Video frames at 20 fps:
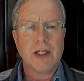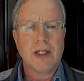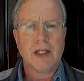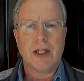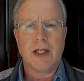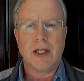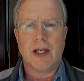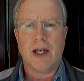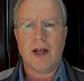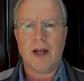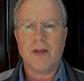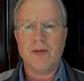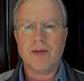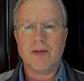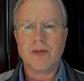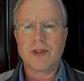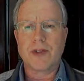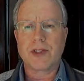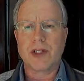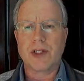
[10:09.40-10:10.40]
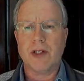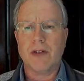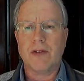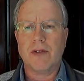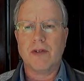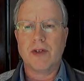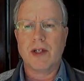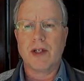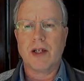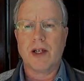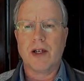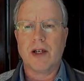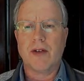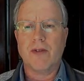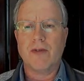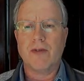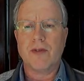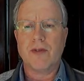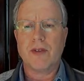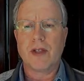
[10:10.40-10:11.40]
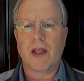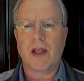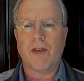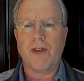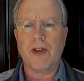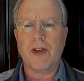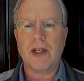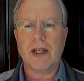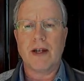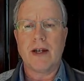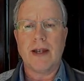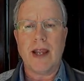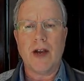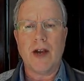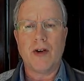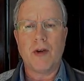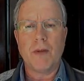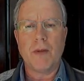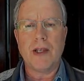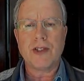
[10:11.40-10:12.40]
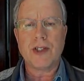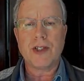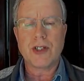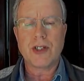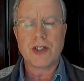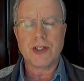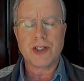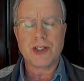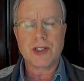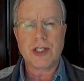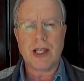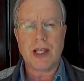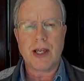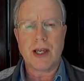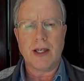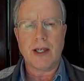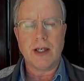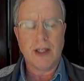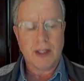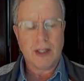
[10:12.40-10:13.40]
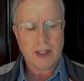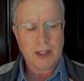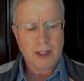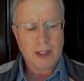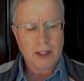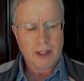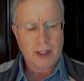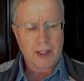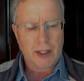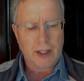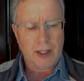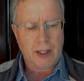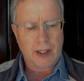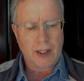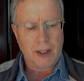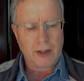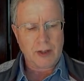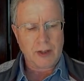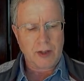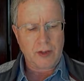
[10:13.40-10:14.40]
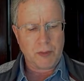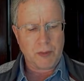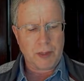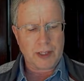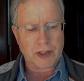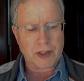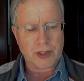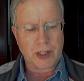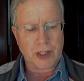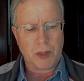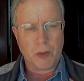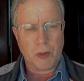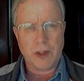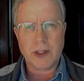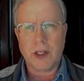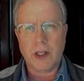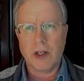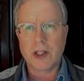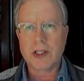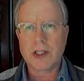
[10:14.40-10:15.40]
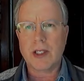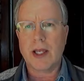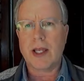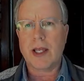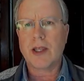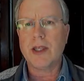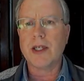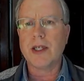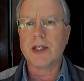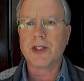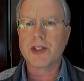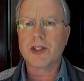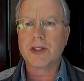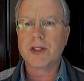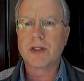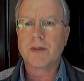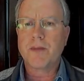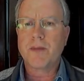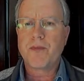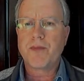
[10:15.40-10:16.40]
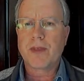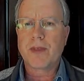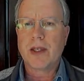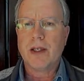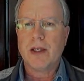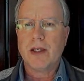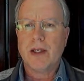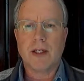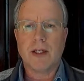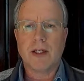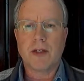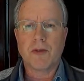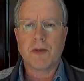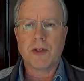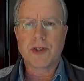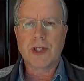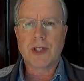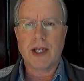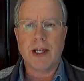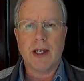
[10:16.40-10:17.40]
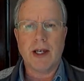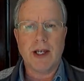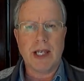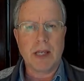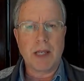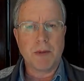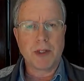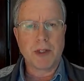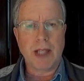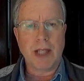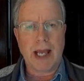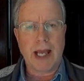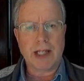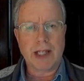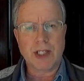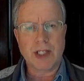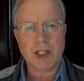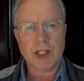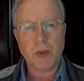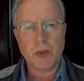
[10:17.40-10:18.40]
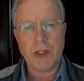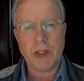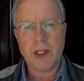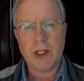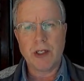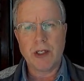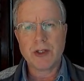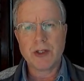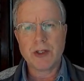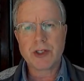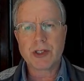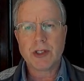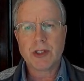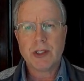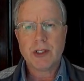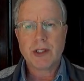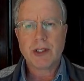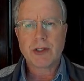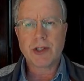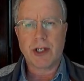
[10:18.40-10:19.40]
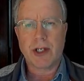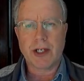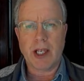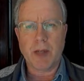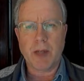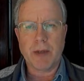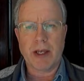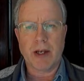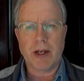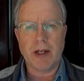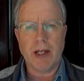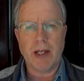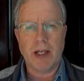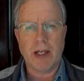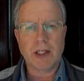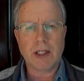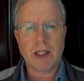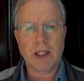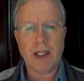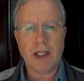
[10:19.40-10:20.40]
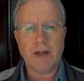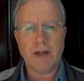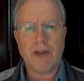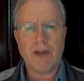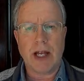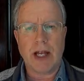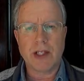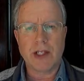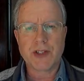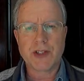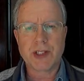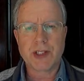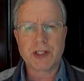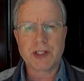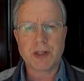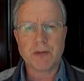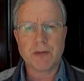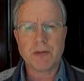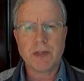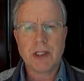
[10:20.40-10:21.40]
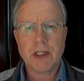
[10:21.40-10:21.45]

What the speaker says: If you get an error message instead, you might see one that looks like this. It will say unable to access Windows, talking about an unclean file system.